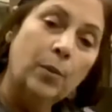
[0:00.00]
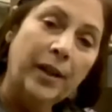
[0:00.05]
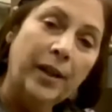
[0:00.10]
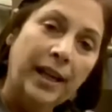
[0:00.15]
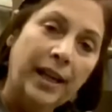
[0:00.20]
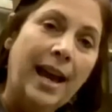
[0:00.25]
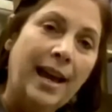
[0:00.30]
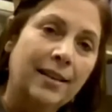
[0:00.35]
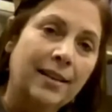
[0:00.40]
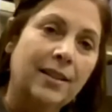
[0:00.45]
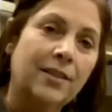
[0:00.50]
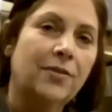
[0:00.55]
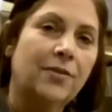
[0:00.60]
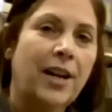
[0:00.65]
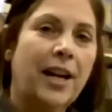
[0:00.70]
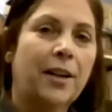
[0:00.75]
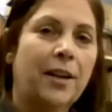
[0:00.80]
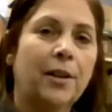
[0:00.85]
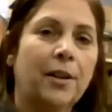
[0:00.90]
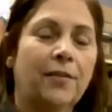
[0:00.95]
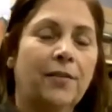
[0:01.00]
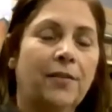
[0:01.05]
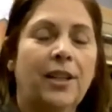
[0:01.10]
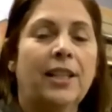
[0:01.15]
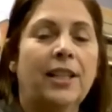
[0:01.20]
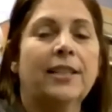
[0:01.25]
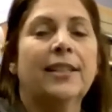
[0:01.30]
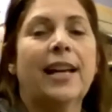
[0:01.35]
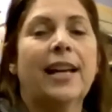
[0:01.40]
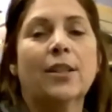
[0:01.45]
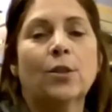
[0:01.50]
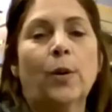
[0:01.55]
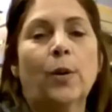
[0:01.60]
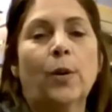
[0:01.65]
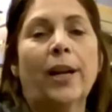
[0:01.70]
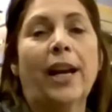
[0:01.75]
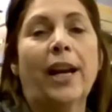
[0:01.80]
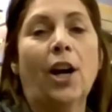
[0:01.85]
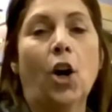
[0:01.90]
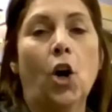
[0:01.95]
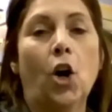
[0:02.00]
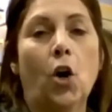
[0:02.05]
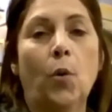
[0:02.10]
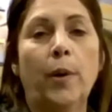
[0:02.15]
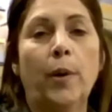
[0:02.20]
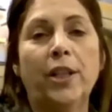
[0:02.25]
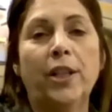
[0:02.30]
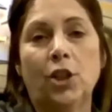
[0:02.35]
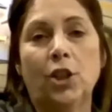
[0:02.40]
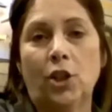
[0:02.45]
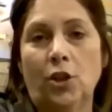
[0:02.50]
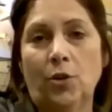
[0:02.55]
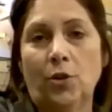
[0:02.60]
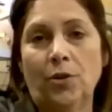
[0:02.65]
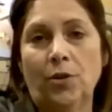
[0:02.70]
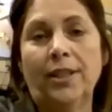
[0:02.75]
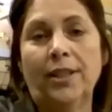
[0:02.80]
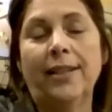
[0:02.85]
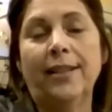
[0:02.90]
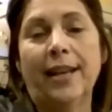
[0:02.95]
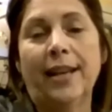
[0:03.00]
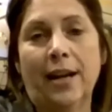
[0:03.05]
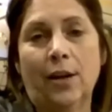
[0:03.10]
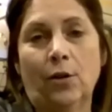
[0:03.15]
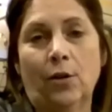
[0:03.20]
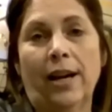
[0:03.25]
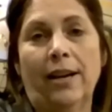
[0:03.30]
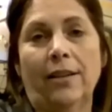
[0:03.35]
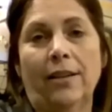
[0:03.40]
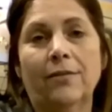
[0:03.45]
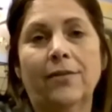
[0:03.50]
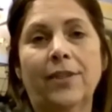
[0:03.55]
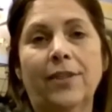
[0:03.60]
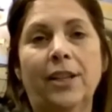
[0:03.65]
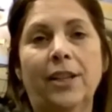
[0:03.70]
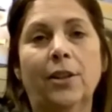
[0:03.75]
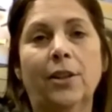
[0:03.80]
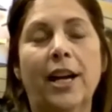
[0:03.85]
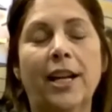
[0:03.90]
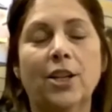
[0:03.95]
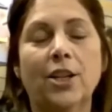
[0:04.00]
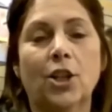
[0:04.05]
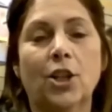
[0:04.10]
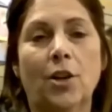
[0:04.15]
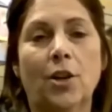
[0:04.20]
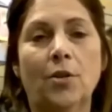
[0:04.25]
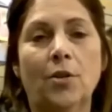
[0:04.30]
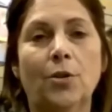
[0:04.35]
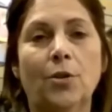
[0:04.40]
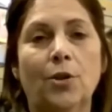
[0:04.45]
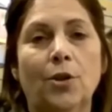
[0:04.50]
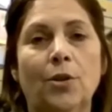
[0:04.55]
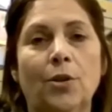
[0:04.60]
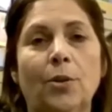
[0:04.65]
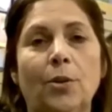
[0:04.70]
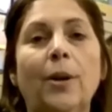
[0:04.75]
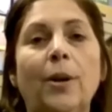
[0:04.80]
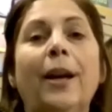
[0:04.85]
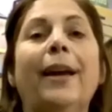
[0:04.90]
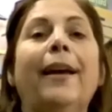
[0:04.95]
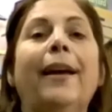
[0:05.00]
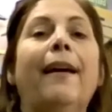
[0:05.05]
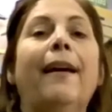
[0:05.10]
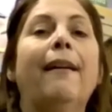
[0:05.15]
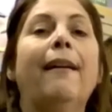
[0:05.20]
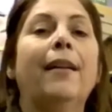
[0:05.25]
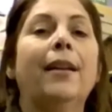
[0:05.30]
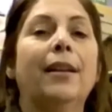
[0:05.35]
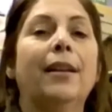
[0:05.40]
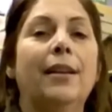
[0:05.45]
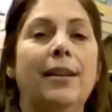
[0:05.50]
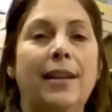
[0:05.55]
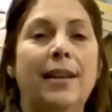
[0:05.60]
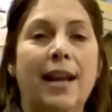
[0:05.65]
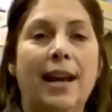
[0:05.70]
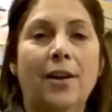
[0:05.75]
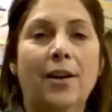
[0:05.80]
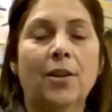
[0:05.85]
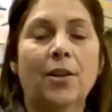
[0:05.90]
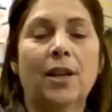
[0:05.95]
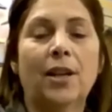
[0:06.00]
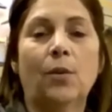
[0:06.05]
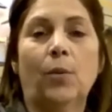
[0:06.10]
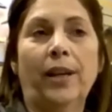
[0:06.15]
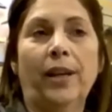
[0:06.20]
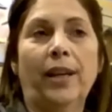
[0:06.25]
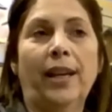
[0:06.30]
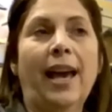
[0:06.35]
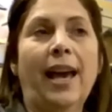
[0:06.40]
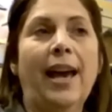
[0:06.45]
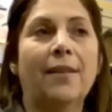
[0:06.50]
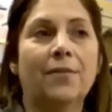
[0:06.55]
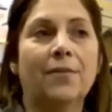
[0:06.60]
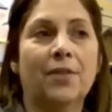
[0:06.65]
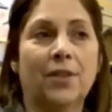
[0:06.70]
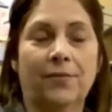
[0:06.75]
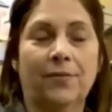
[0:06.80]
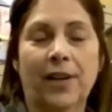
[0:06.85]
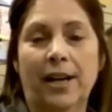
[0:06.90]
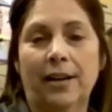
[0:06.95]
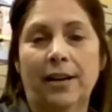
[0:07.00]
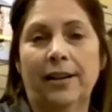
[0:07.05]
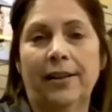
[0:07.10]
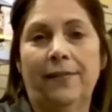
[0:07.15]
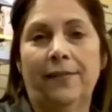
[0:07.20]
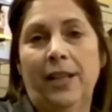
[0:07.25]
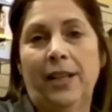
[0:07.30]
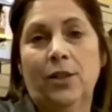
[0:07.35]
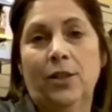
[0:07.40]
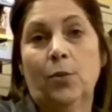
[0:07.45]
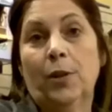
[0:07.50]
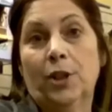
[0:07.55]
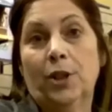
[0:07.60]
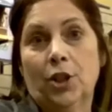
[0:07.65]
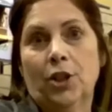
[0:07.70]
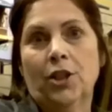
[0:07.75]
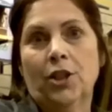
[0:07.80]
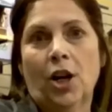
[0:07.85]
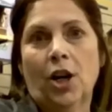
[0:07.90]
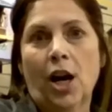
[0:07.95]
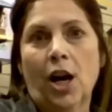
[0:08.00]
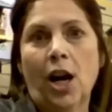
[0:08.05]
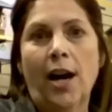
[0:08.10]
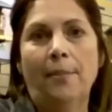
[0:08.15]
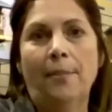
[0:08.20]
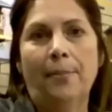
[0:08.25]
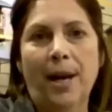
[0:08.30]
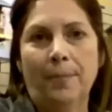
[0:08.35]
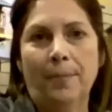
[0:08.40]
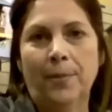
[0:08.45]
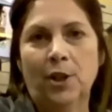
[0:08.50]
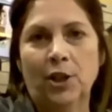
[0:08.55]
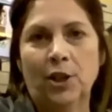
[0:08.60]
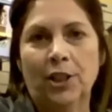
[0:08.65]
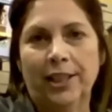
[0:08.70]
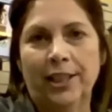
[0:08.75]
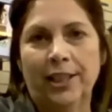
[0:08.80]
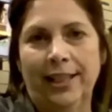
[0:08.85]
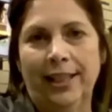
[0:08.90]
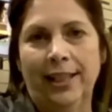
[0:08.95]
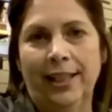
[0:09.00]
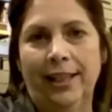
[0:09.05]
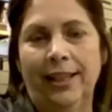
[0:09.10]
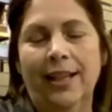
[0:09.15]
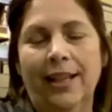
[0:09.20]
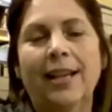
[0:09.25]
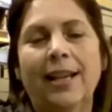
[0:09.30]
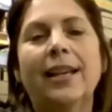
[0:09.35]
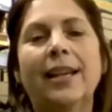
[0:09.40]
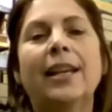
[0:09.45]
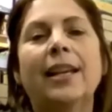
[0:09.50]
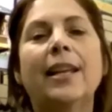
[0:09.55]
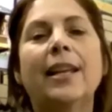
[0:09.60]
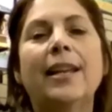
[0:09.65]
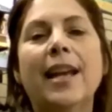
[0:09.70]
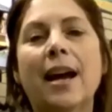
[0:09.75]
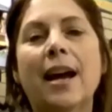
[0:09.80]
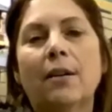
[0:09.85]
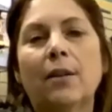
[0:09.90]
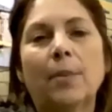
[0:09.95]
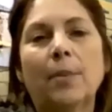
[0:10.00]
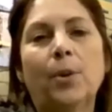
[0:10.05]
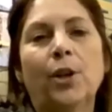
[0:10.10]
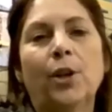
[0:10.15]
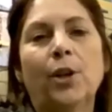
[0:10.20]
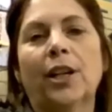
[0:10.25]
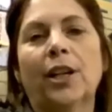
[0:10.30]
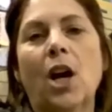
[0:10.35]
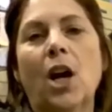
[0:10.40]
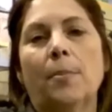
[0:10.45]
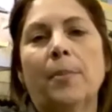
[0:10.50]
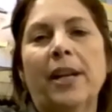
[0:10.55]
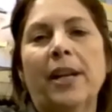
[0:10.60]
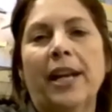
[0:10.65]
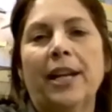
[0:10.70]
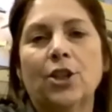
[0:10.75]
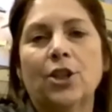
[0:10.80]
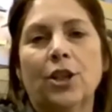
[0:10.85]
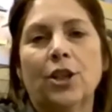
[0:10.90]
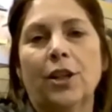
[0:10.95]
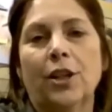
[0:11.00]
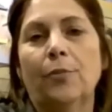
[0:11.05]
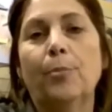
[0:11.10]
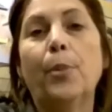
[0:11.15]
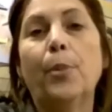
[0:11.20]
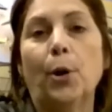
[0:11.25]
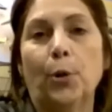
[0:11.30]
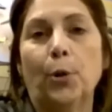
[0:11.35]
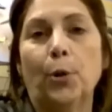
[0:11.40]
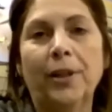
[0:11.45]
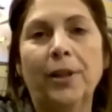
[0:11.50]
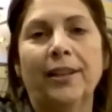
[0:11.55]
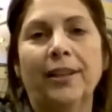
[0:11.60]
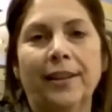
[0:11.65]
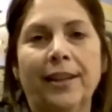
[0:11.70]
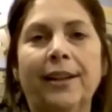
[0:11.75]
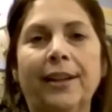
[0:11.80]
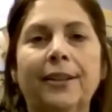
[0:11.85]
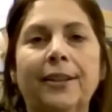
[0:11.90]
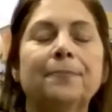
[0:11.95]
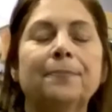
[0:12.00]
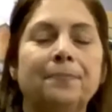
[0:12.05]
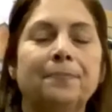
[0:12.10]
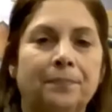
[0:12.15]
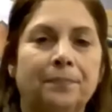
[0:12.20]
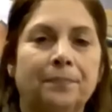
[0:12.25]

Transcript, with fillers: we had the fiery feast, that's what I always used in that ground feeder I showed you. Now that we have the fiery feast, which is our hot pepper seed, now I put a combination of both in there.